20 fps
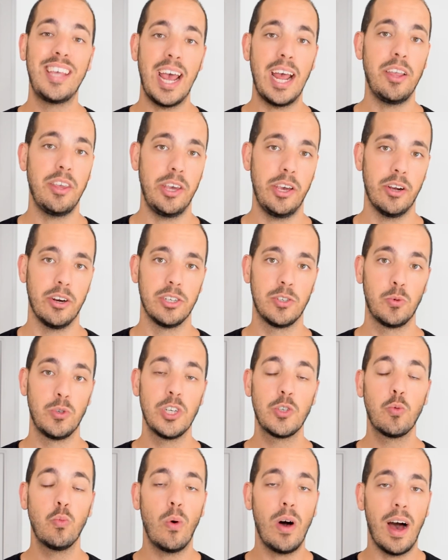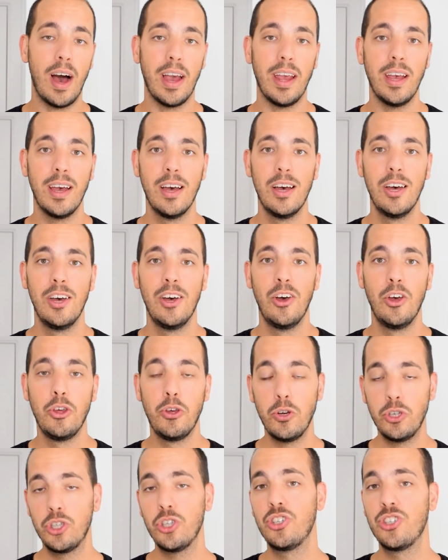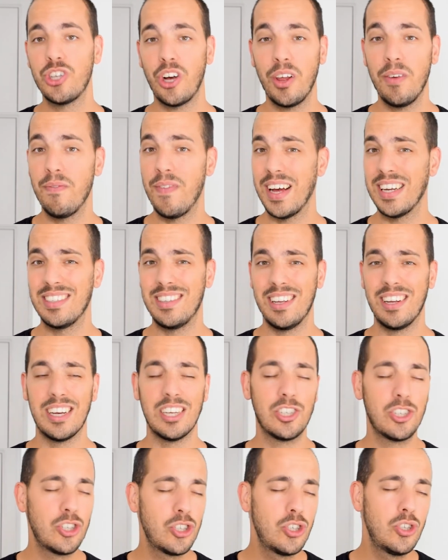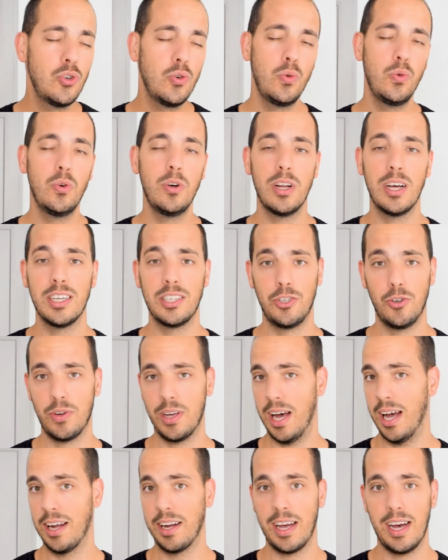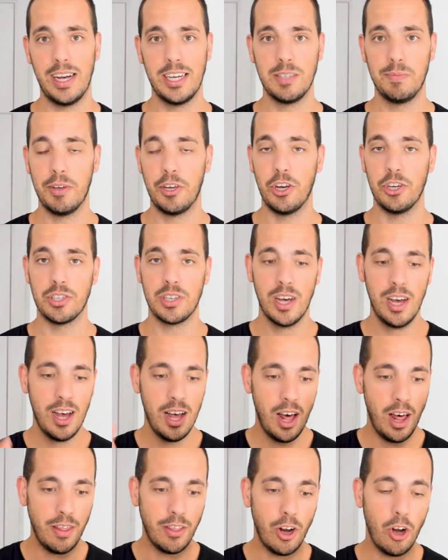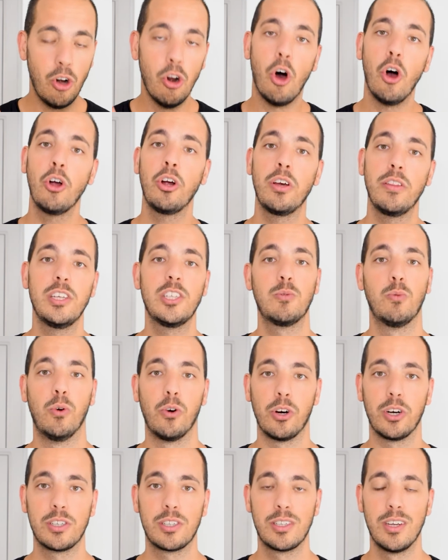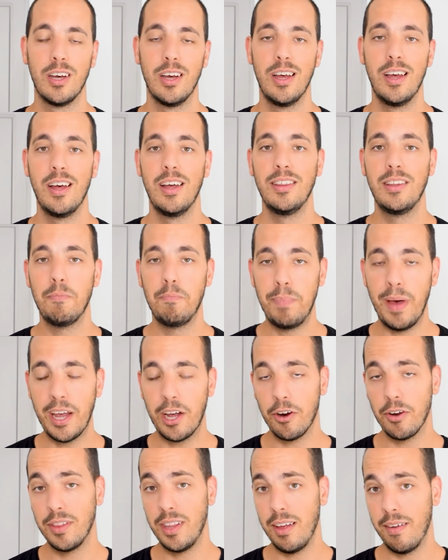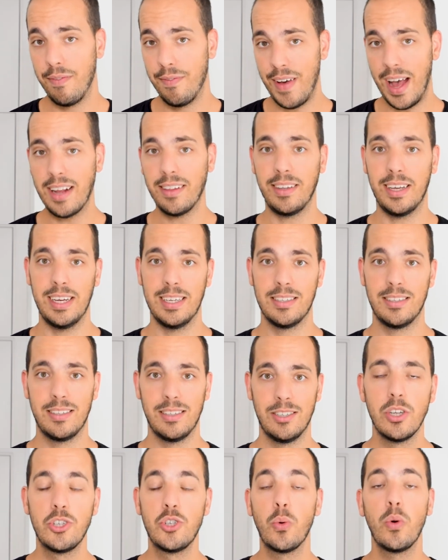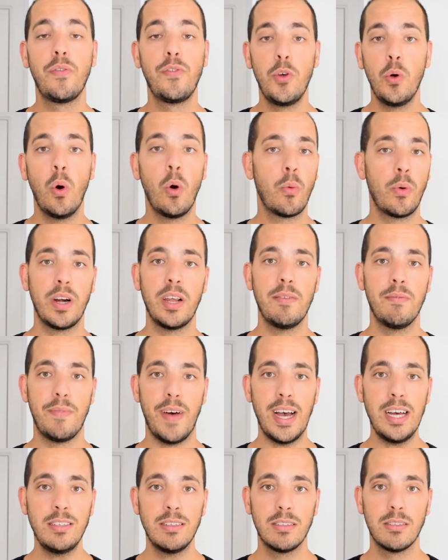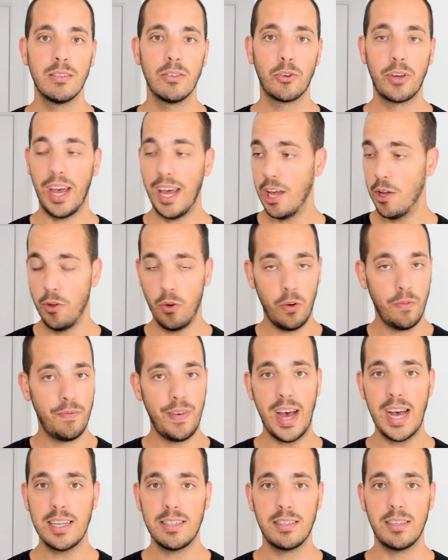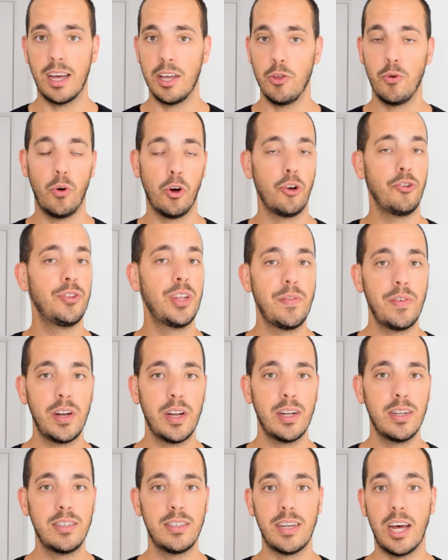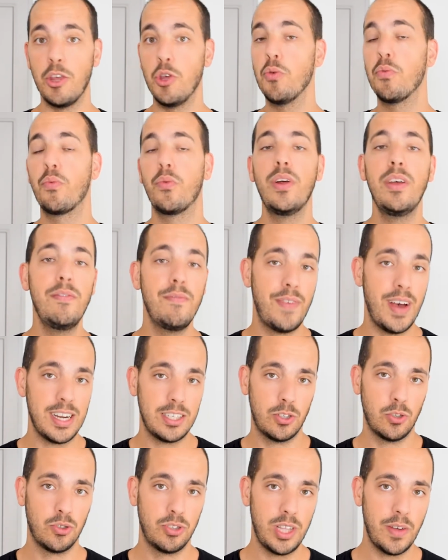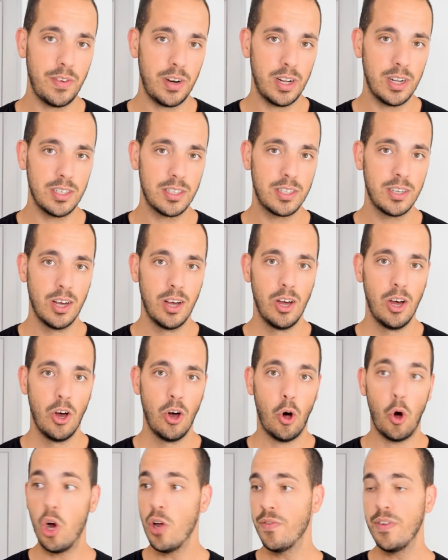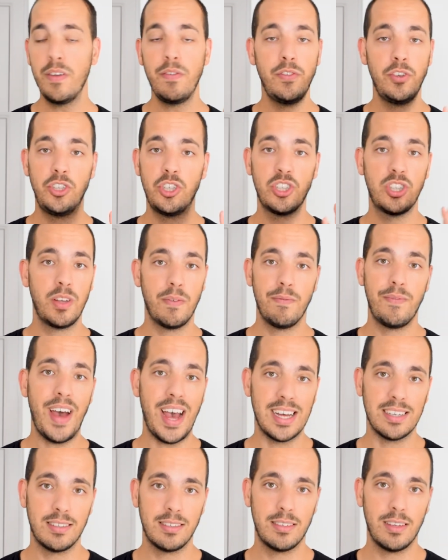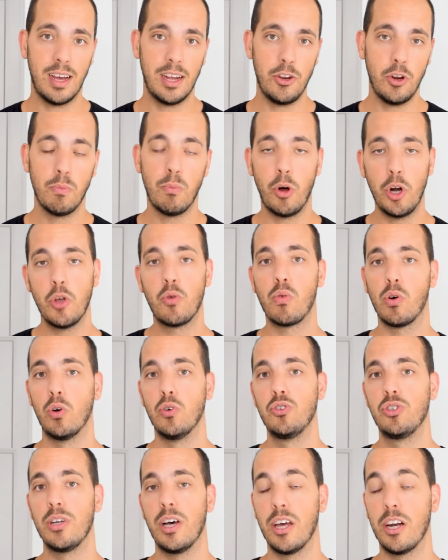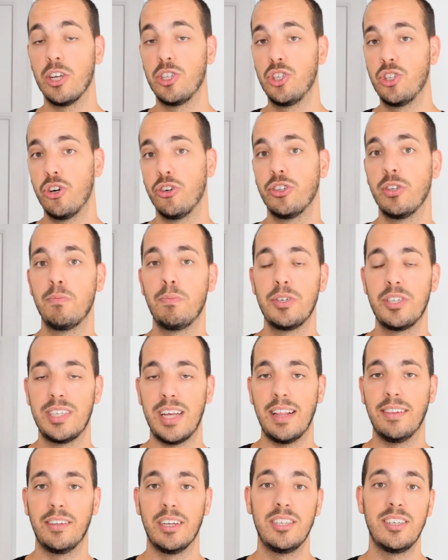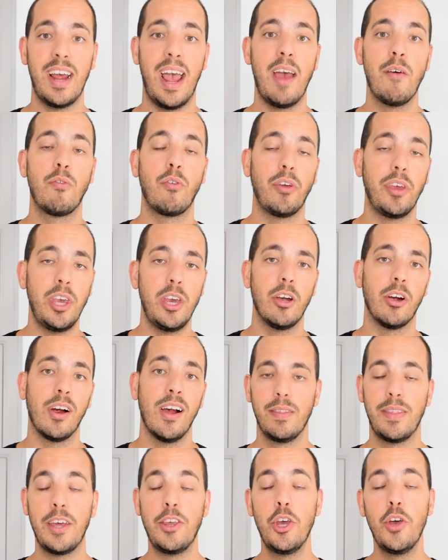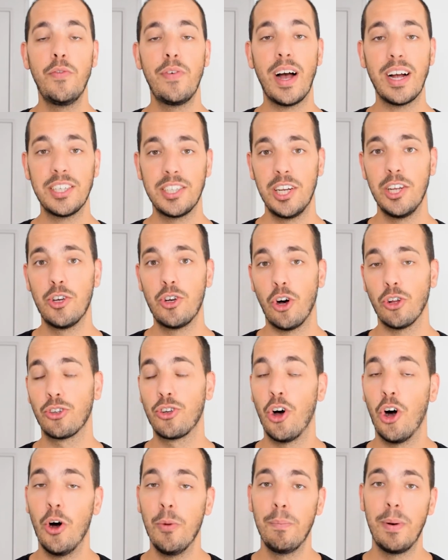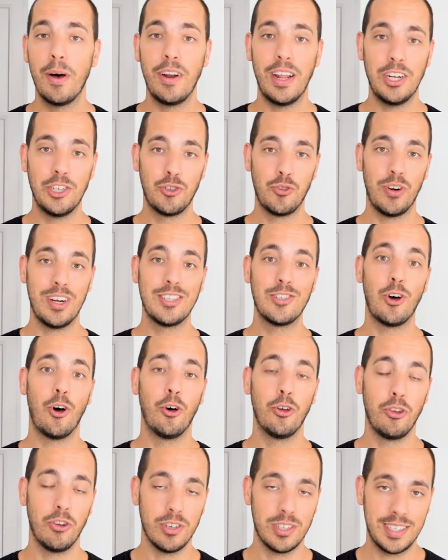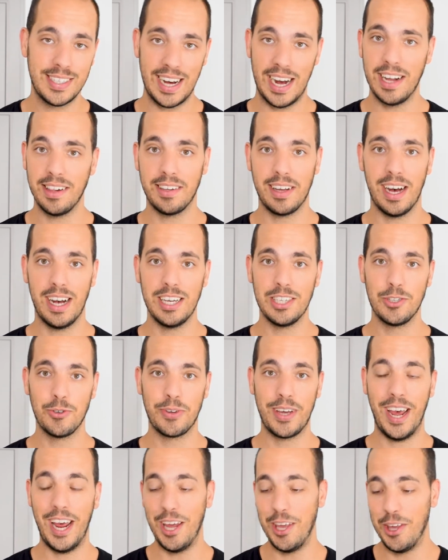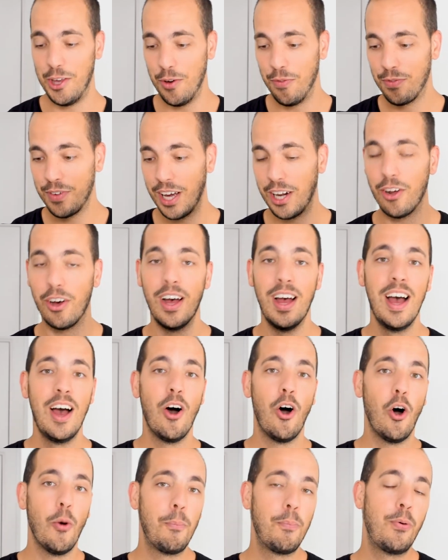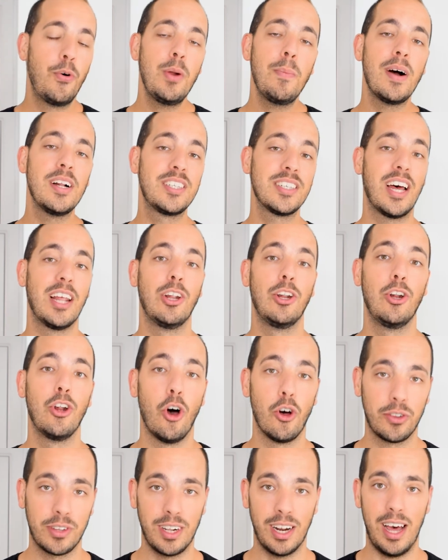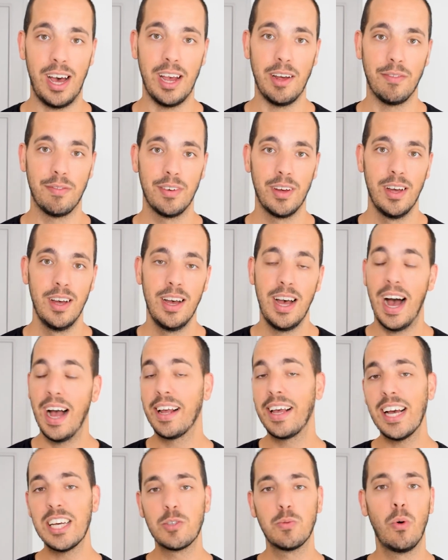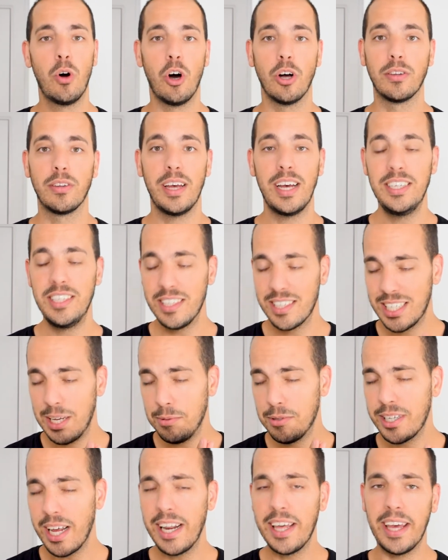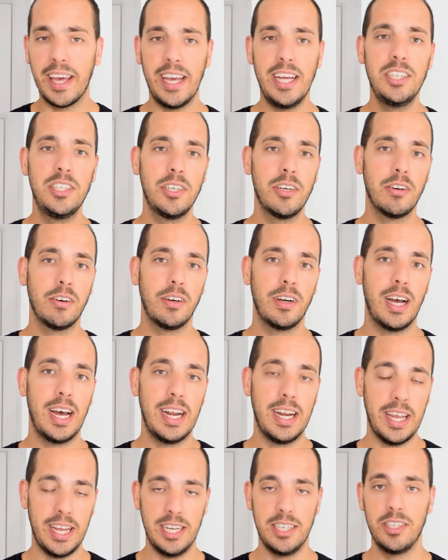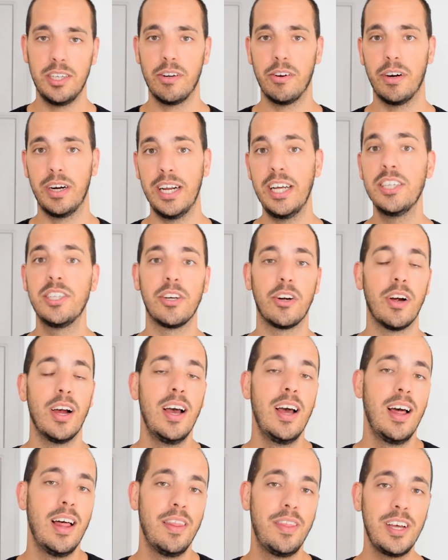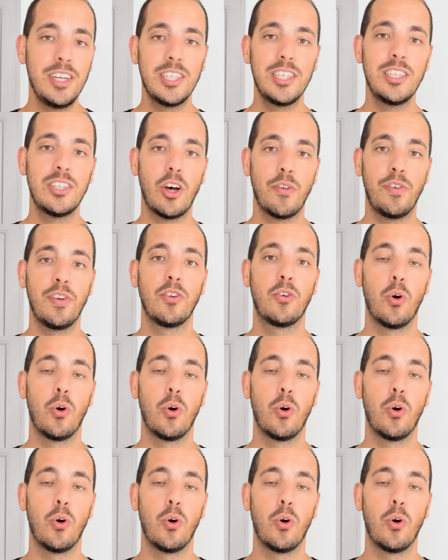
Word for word: 10 years, which is why you should start investing as soon as you can, guys, because the longer this works, the bigger the effect is. So if you already invest, okay, you invest and you earn dividends and you reinvest those dividends, or even if you just invest and your money grows at a certain percentage every year, then you've actually got compound interest on your side, guys, okay? You've kind of pretty much unlocked life. And guess what? It just keeps getting easier and easier and easier. This is often